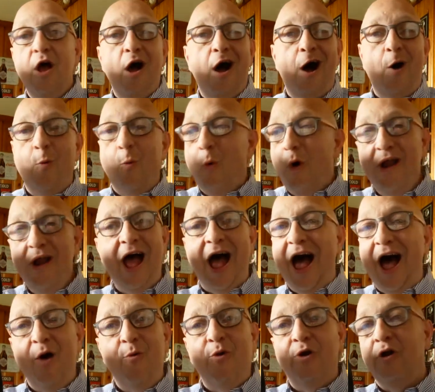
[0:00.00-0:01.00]
a
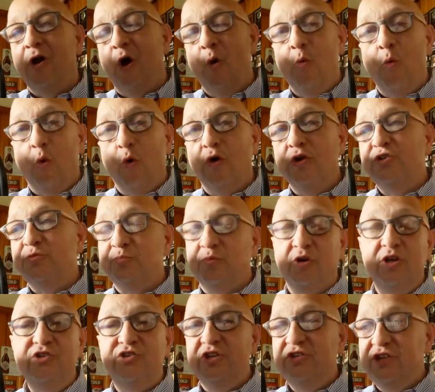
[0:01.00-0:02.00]
one-hour awards
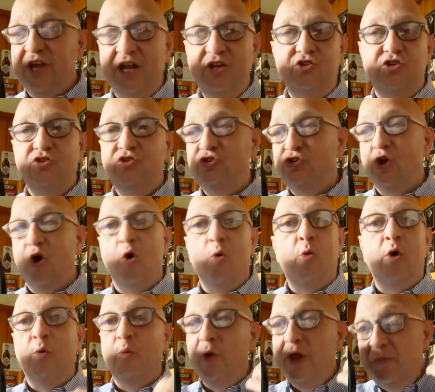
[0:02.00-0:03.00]
presentation show
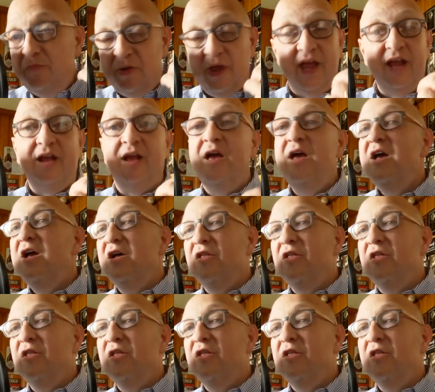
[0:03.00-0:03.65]
where we pick